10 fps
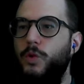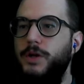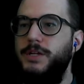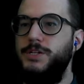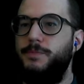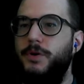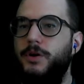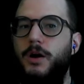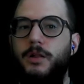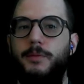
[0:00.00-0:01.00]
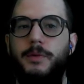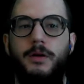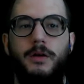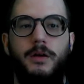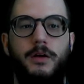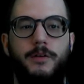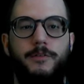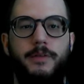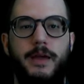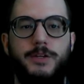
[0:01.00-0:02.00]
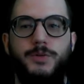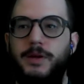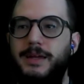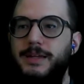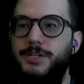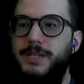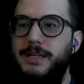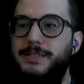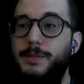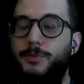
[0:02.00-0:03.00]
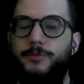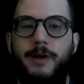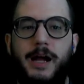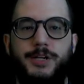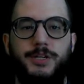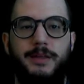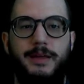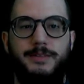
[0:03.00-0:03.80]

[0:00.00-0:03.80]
1 digit per column. For the next one, it just has simple fraction.